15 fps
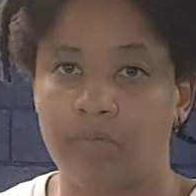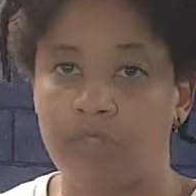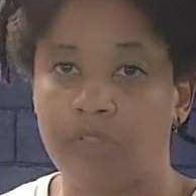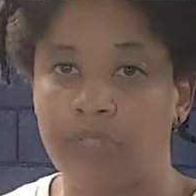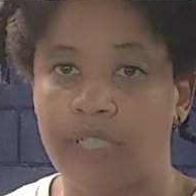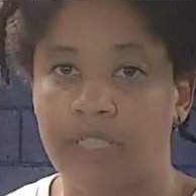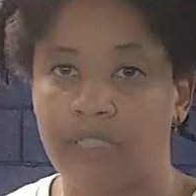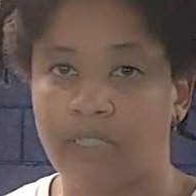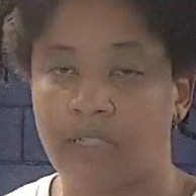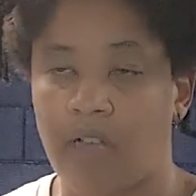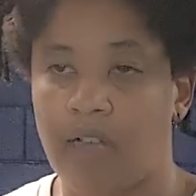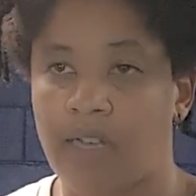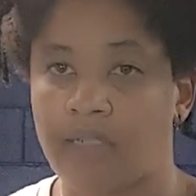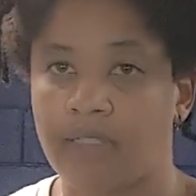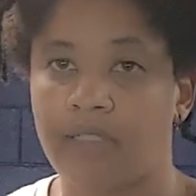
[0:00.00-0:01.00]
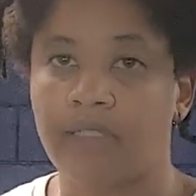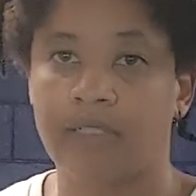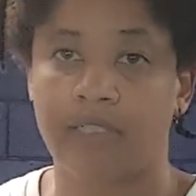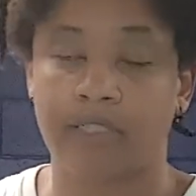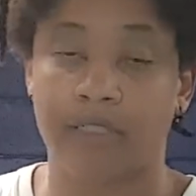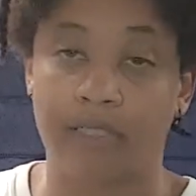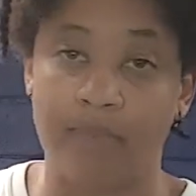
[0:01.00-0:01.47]
drills on
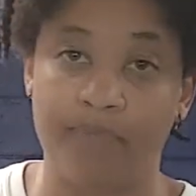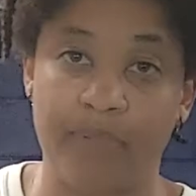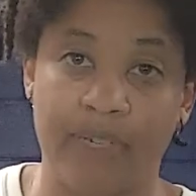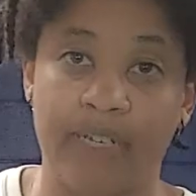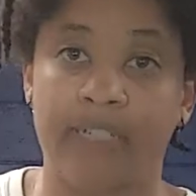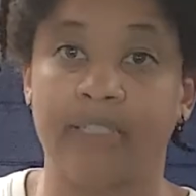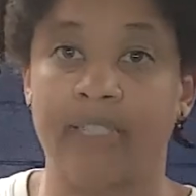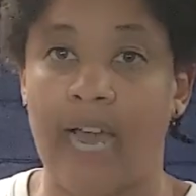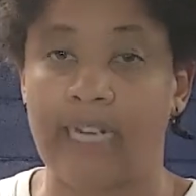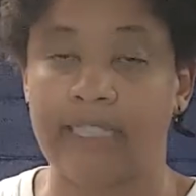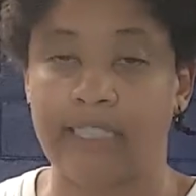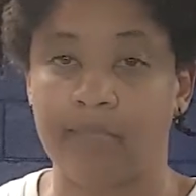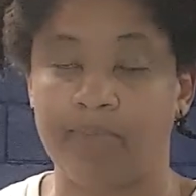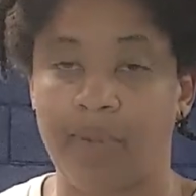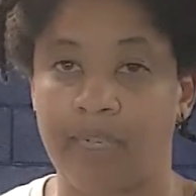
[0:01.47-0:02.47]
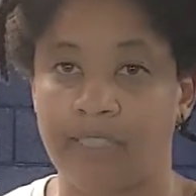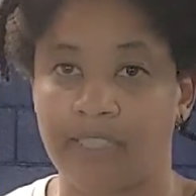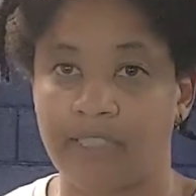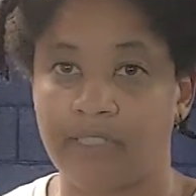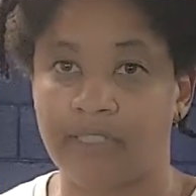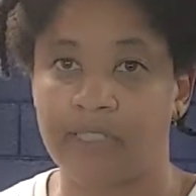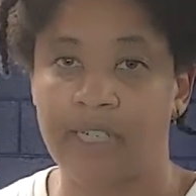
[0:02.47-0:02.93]
slipping and dodging
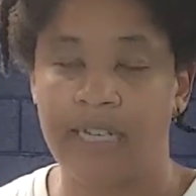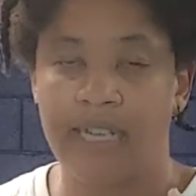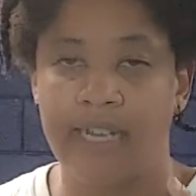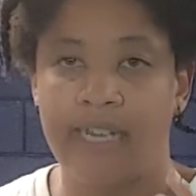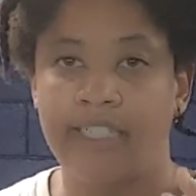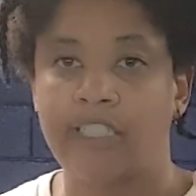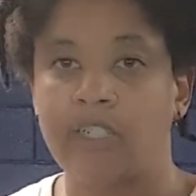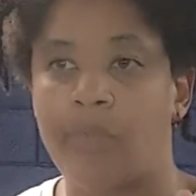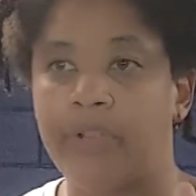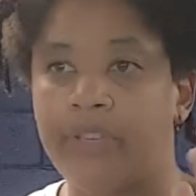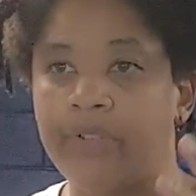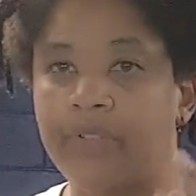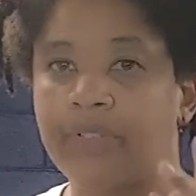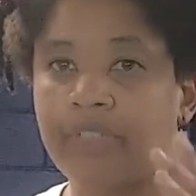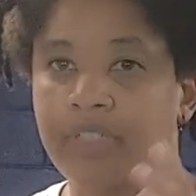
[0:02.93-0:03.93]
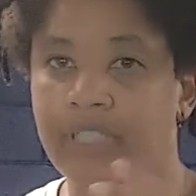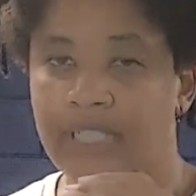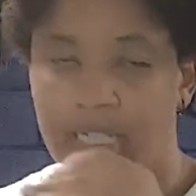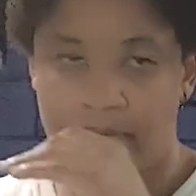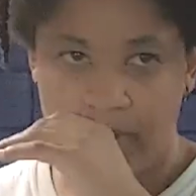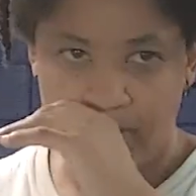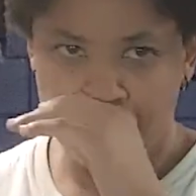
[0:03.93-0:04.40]
punches. And so when you
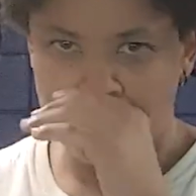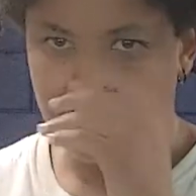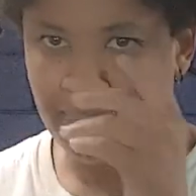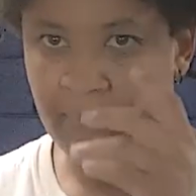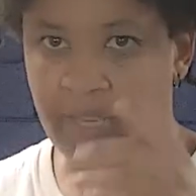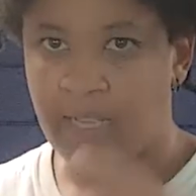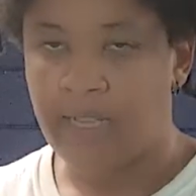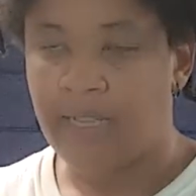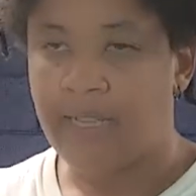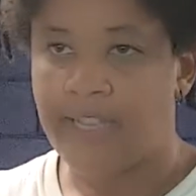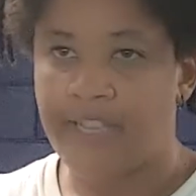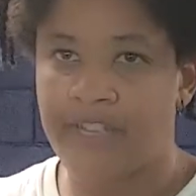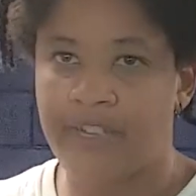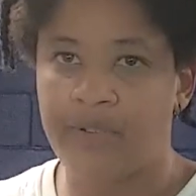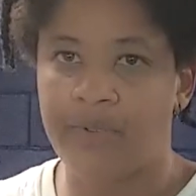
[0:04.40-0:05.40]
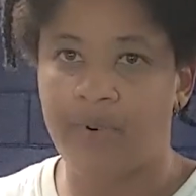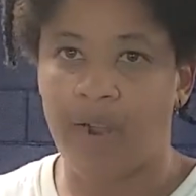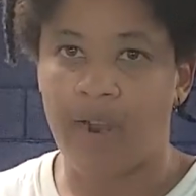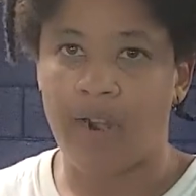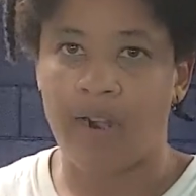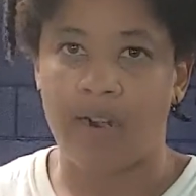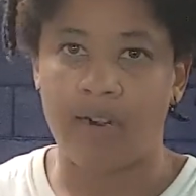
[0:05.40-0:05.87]
slip, you
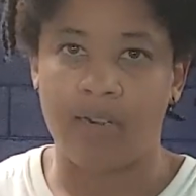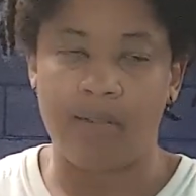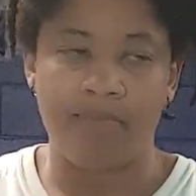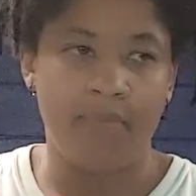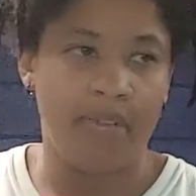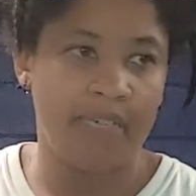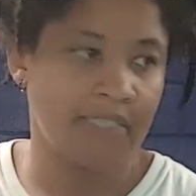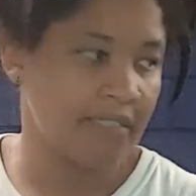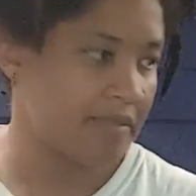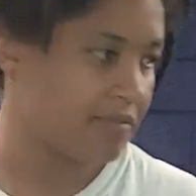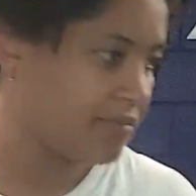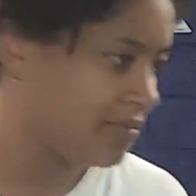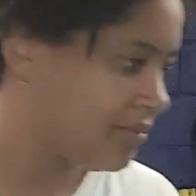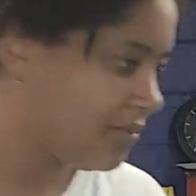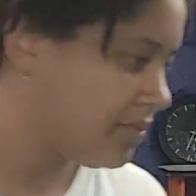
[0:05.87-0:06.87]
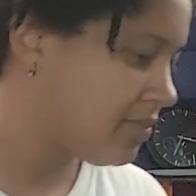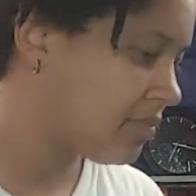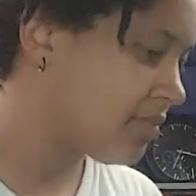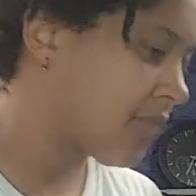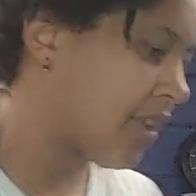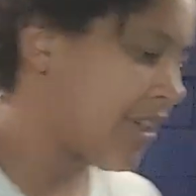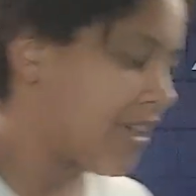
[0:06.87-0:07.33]
are, imagine,
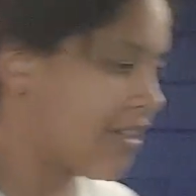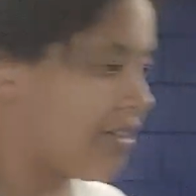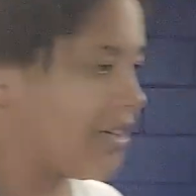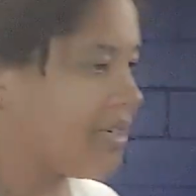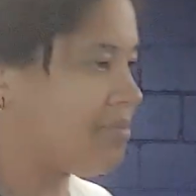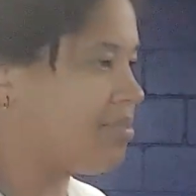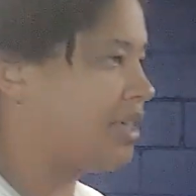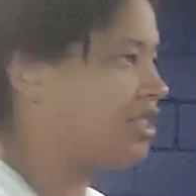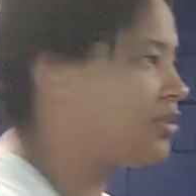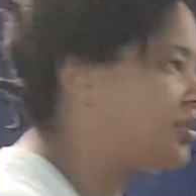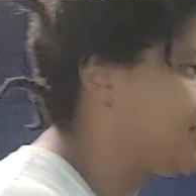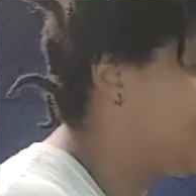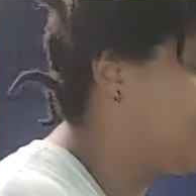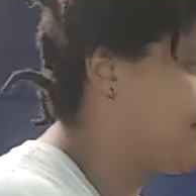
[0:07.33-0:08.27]
right, go ahead and punch me.